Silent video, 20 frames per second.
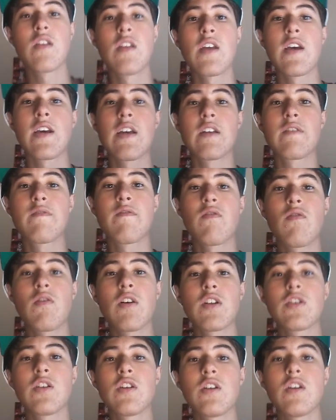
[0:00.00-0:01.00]
thank you for
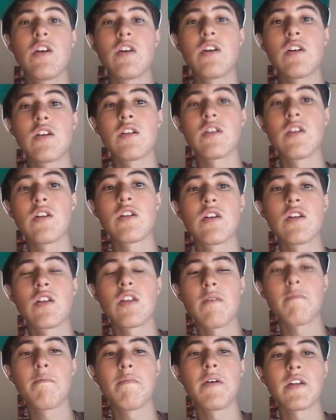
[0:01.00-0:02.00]
watching. This is
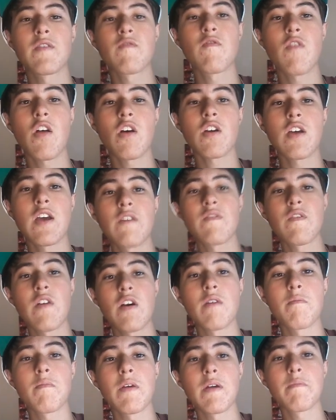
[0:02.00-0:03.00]
the best vlog
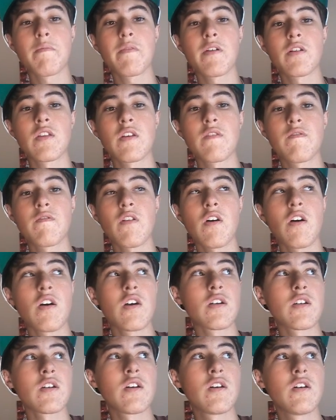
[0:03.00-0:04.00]
ever. My birthday vlog.